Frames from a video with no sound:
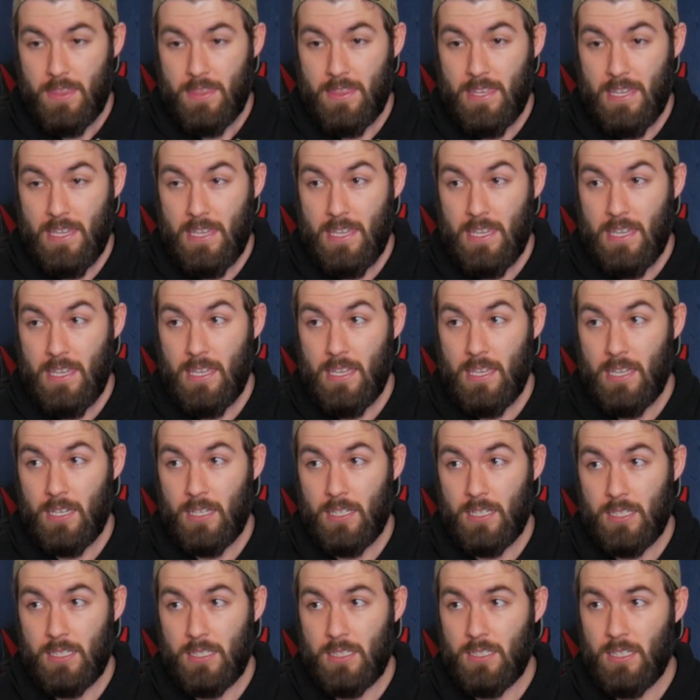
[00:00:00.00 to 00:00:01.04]

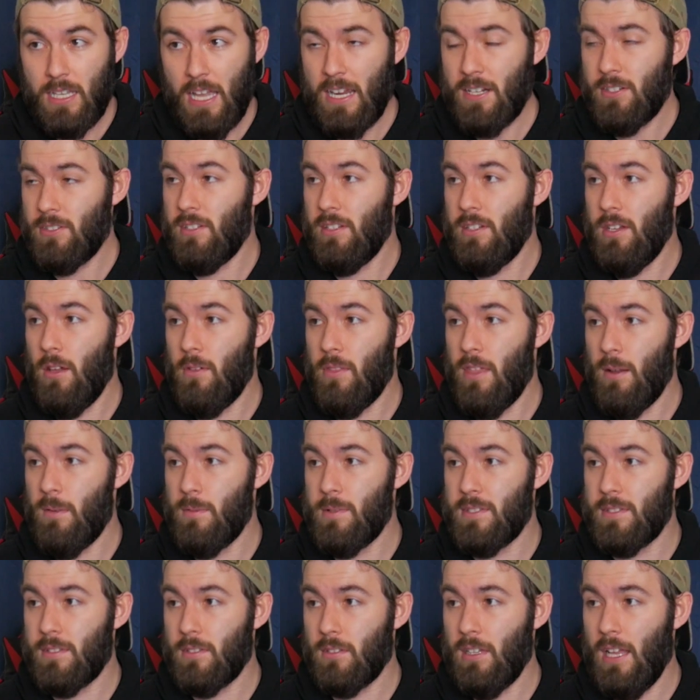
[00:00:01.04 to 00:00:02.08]
That
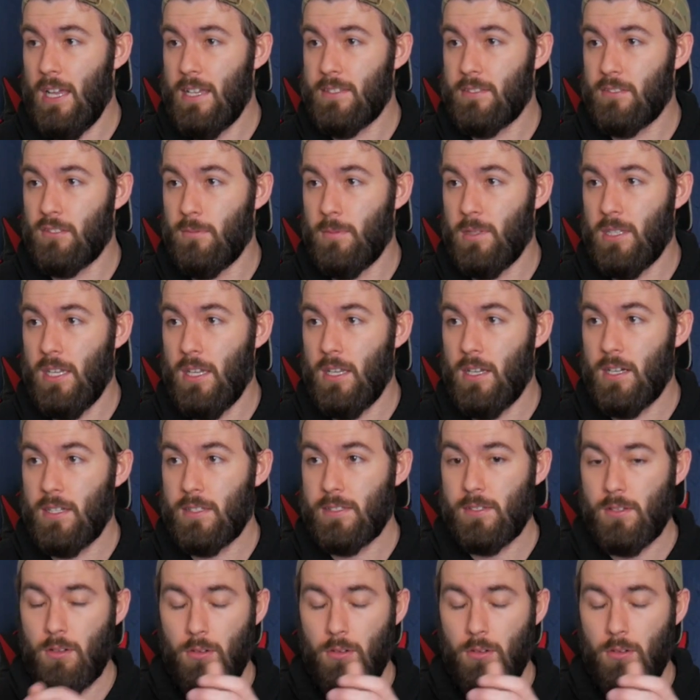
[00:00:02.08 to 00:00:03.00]
was classical mechanics.